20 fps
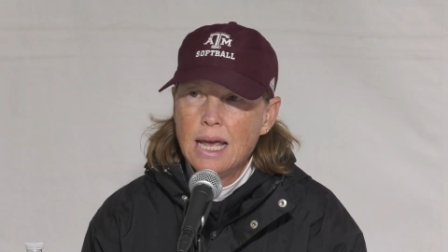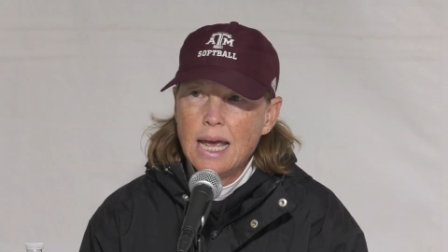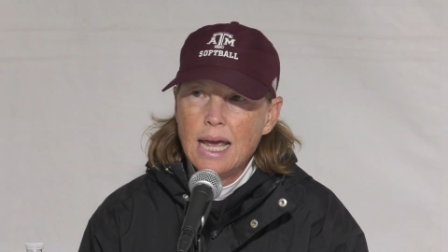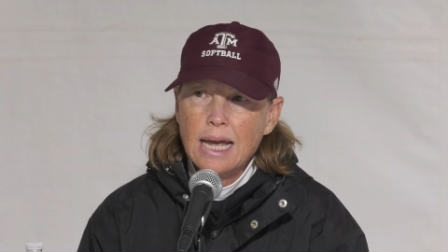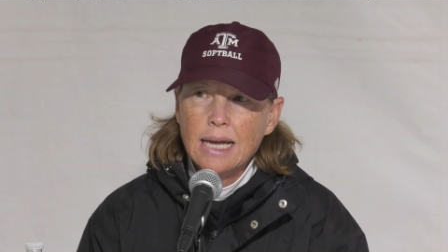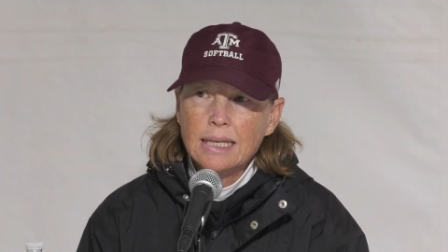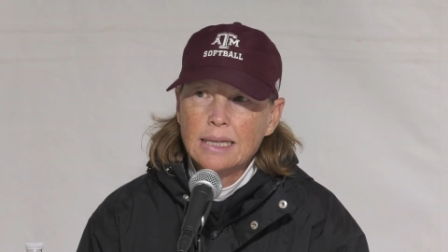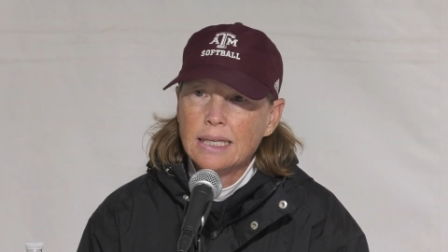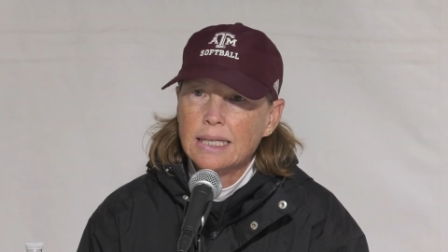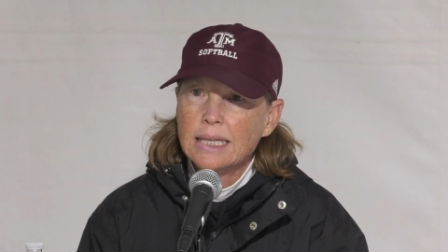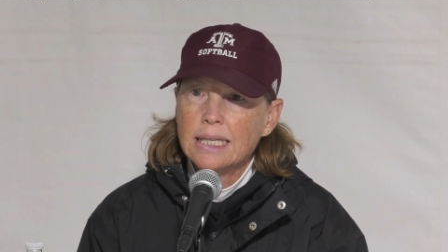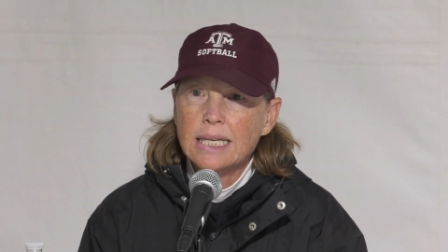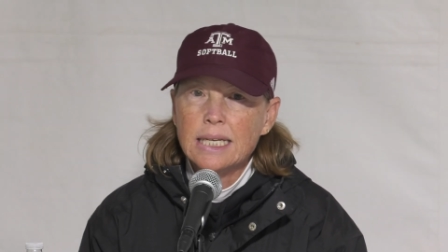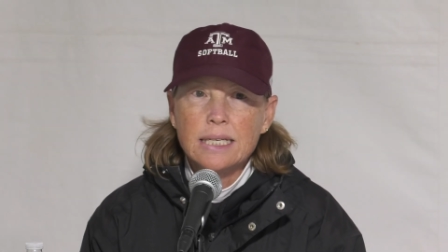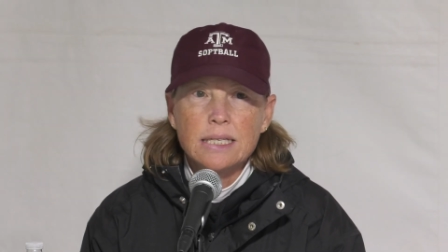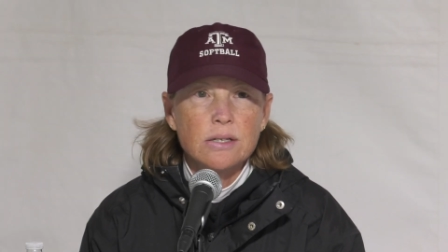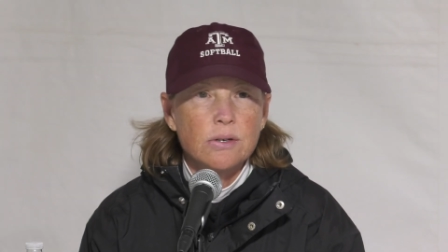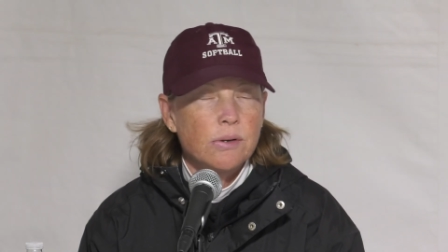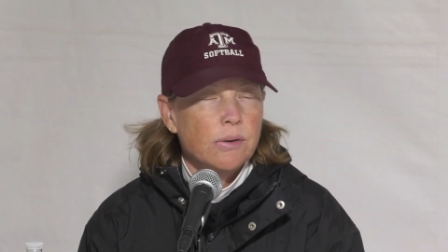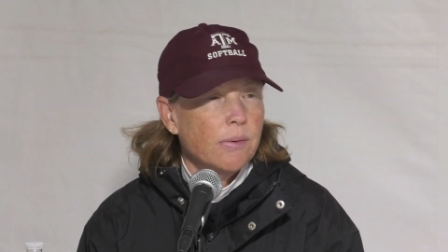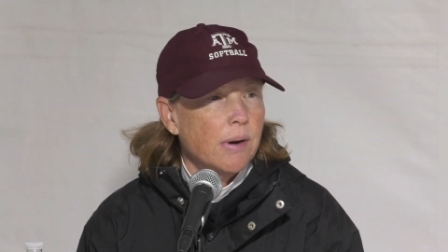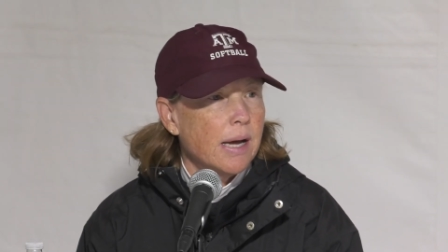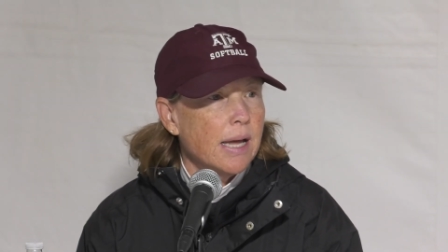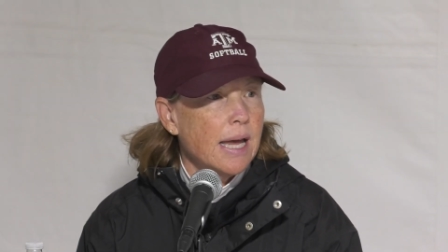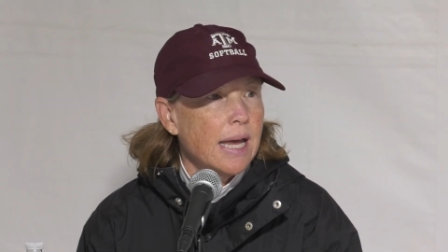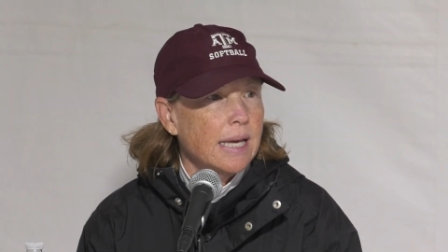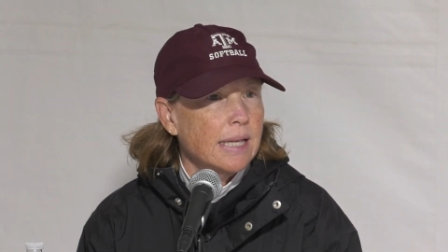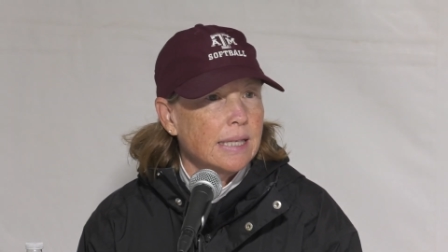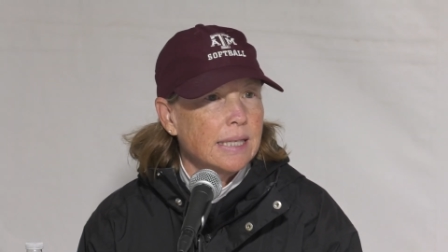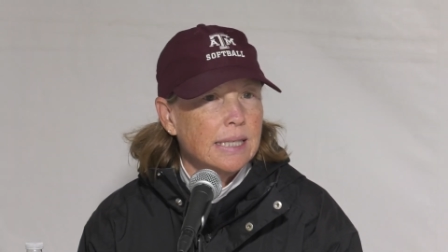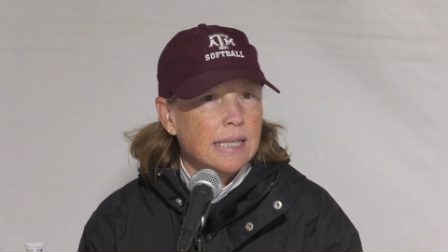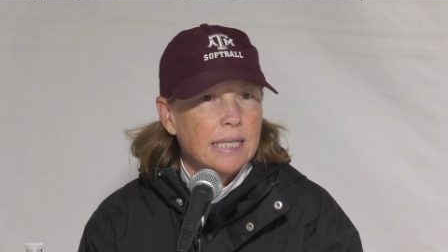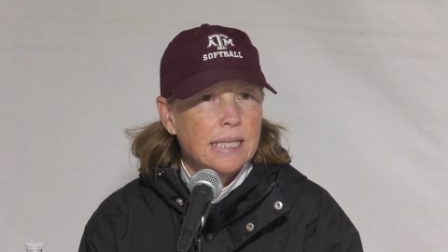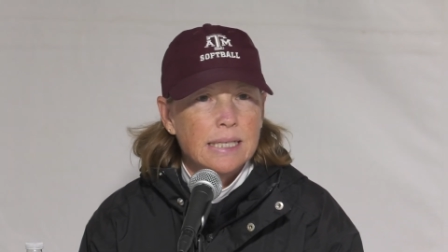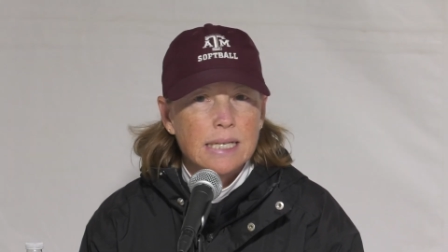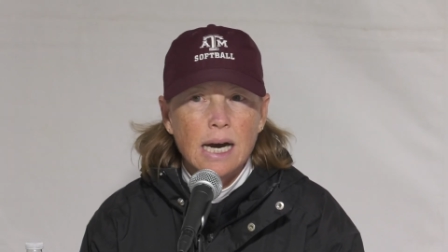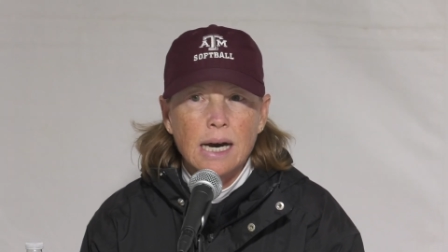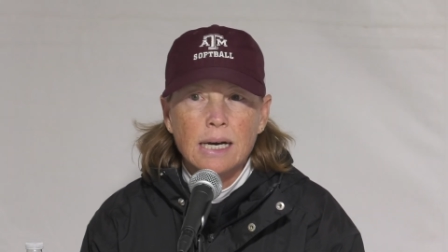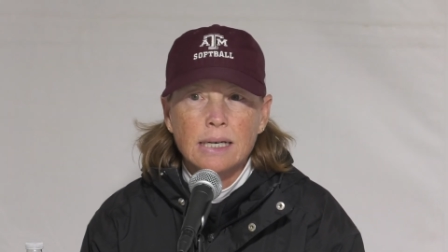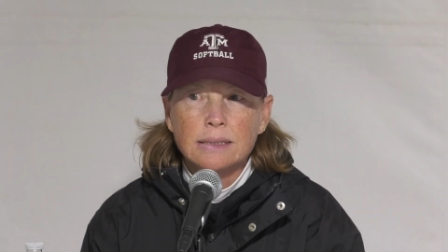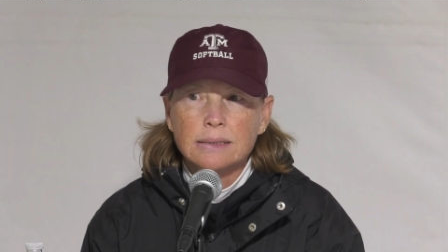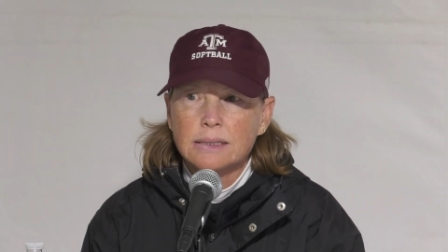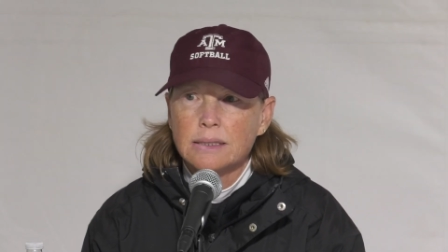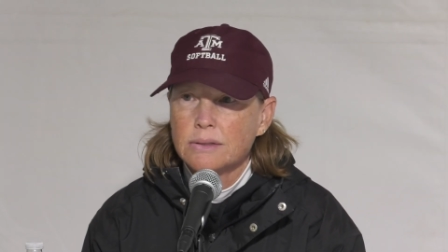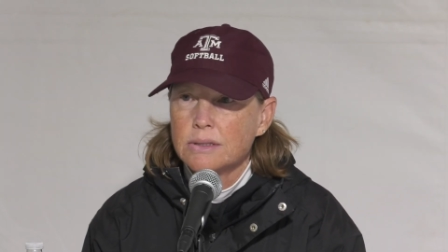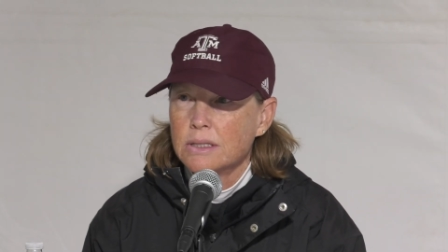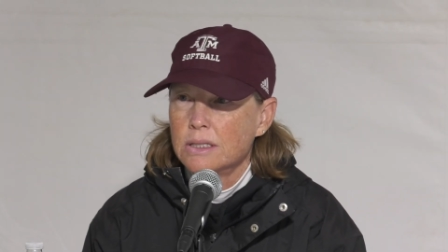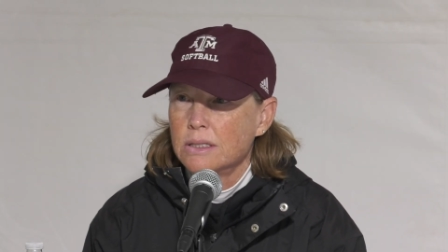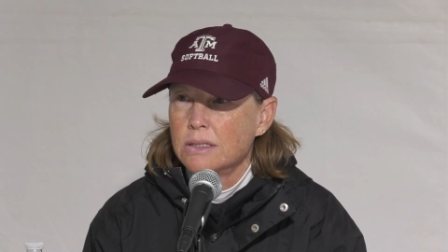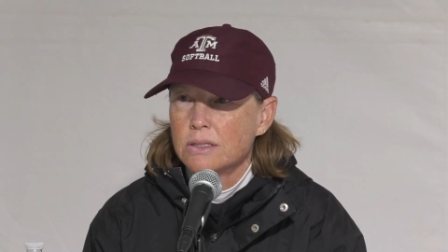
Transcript: Haley Lee doing what Haley Lee does,